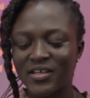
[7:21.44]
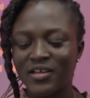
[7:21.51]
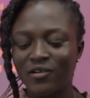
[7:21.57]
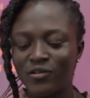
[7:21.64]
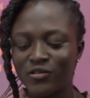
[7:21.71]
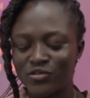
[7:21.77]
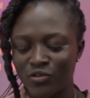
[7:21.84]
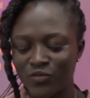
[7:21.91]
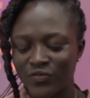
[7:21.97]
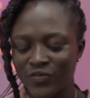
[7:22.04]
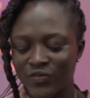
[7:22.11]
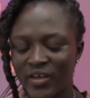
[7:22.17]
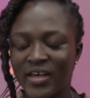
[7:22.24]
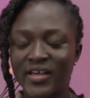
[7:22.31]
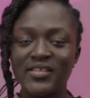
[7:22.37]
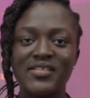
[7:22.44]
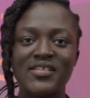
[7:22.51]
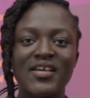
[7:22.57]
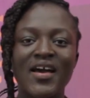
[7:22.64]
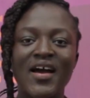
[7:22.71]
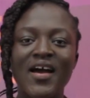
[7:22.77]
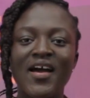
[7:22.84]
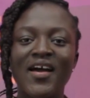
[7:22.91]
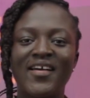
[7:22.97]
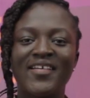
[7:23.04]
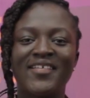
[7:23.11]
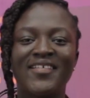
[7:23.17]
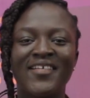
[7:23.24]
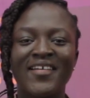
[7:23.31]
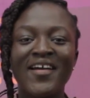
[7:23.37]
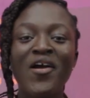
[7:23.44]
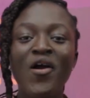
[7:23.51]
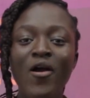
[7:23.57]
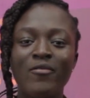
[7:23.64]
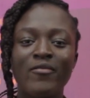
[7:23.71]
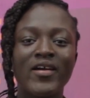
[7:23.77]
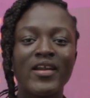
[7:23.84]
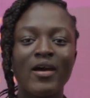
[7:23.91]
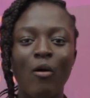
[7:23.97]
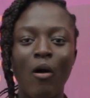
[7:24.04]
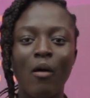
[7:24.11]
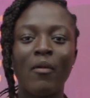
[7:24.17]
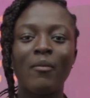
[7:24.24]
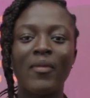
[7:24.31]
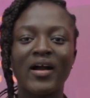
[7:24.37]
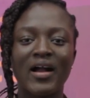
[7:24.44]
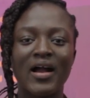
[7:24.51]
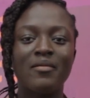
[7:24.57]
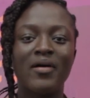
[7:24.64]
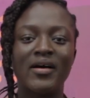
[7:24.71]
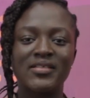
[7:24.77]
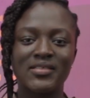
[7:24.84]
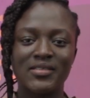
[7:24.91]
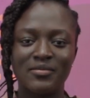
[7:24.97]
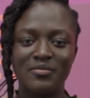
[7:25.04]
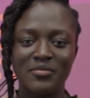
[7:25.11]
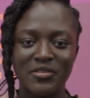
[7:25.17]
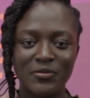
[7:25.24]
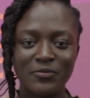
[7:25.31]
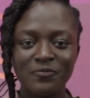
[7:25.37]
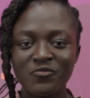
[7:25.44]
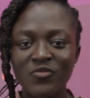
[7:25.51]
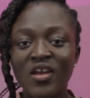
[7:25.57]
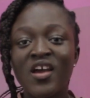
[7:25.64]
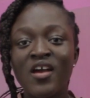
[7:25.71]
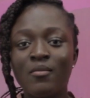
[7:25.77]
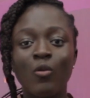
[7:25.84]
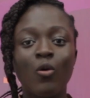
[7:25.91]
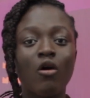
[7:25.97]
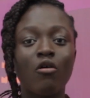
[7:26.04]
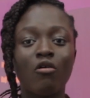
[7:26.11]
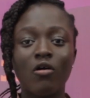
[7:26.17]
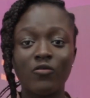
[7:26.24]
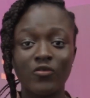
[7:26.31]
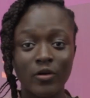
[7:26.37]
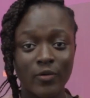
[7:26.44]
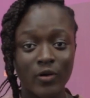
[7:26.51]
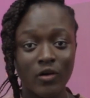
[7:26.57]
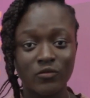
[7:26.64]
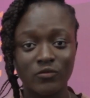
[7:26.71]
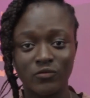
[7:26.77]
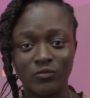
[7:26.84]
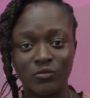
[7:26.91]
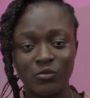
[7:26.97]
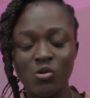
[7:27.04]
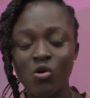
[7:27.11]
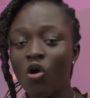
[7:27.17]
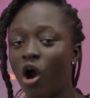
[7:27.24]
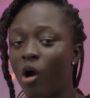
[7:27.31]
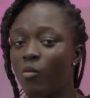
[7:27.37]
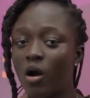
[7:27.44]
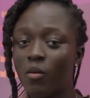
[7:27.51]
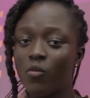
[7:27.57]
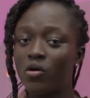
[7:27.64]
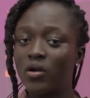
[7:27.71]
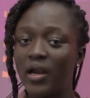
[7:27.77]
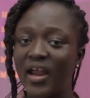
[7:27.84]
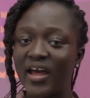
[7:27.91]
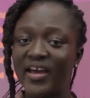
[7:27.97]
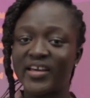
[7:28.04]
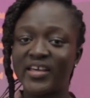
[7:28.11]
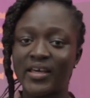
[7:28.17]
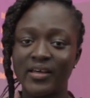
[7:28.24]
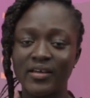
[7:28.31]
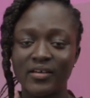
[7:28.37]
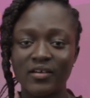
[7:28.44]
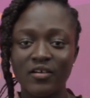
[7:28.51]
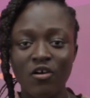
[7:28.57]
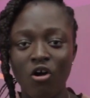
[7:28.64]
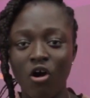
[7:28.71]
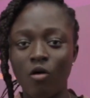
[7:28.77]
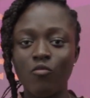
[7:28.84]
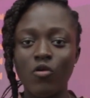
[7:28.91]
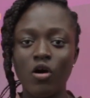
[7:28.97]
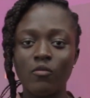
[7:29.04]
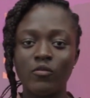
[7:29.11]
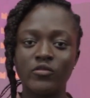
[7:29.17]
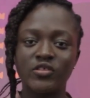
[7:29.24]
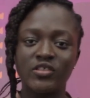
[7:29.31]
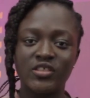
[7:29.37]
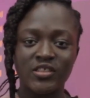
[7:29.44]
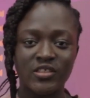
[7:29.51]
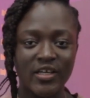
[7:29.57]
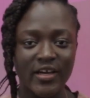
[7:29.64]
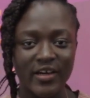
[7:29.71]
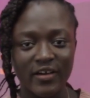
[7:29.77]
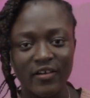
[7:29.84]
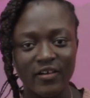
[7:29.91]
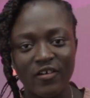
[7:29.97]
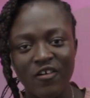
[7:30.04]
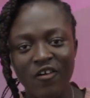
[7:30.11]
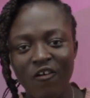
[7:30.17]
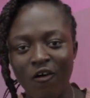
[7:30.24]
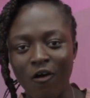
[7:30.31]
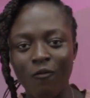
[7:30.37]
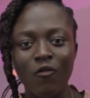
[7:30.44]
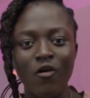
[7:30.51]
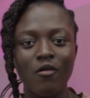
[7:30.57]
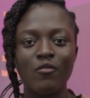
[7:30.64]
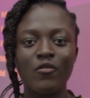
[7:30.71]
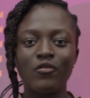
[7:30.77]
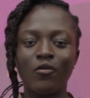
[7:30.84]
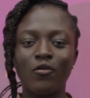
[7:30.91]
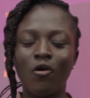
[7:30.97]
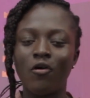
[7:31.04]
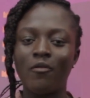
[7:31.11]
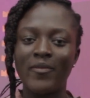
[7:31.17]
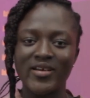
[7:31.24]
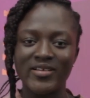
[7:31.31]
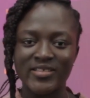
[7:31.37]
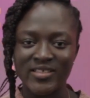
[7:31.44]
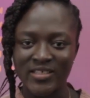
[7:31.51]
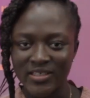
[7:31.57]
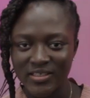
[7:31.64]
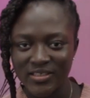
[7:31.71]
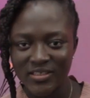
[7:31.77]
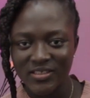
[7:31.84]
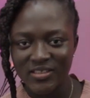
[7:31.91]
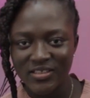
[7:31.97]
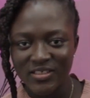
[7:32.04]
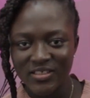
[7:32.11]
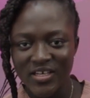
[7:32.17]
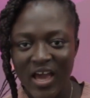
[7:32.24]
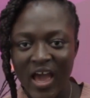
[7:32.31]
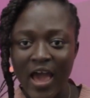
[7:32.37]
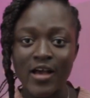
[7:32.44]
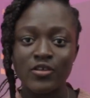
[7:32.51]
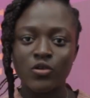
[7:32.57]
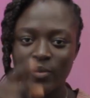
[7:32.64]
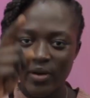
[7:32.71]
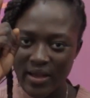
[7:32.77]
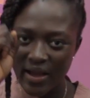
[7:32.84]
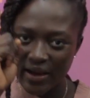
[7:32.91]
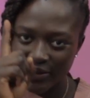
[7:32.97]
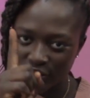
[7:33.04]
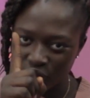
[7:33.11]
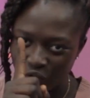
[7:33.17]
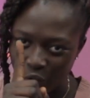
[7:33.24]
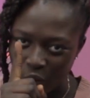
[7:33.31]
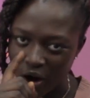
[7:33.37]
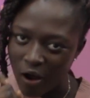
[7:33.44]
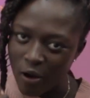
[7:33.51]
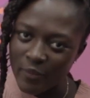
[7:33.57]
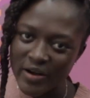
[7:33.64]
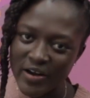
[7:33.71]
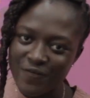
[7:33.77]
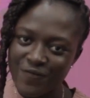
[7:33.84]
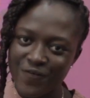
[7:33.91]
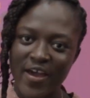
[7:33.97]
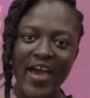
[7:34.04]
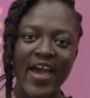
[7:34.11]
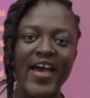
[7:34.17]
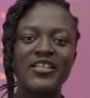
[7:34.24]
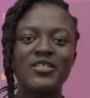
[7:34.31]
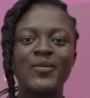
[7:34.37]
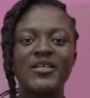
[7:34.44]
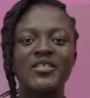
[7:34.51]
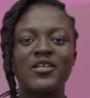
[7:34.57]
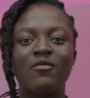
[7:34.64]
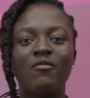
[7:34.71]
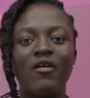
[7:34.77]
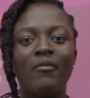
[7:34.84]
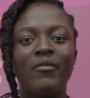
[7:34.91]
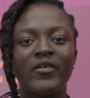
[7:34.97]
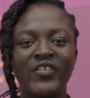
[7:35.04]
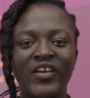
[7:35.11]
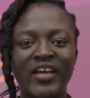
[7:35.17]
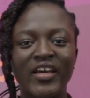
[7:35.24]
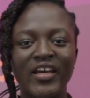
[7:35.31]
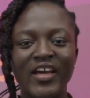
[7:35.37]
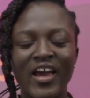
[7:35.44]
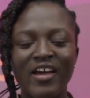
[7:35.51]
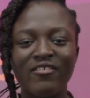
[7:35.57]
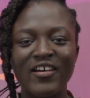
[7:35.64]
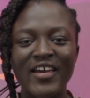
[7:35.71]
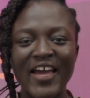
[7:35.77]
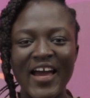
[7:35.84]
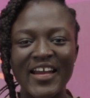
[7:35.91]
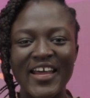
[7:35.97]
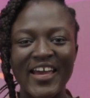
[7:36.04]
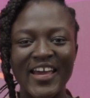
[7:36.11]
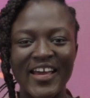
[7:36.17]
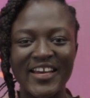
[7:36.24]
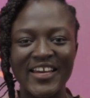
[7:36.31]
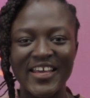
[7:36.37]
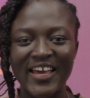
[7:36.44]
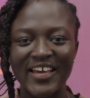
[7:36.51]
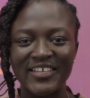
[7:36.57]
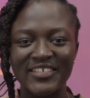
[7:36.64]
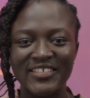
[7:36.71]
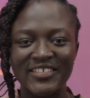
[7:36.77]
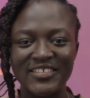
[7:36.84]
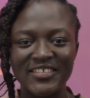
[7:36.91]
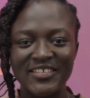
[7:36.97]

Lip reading: a lot of hate. Where they want mama kai ma se bi. Mi won ko vo bi ohun. Omo omo like, omo omo share, omo omo comment. En so mi nyan de to ha, omo ni first person wa be she. Eno ya na ye de yin.